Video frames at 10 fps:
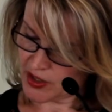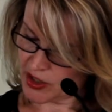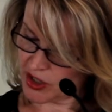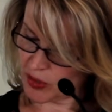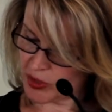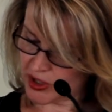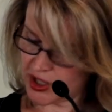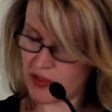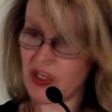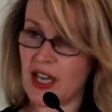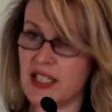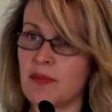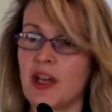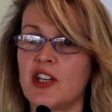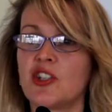So the ability of case
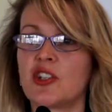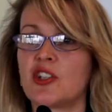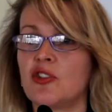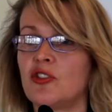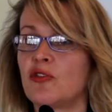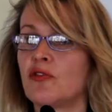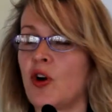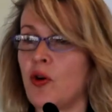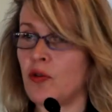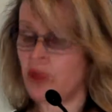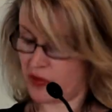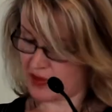managers to devolve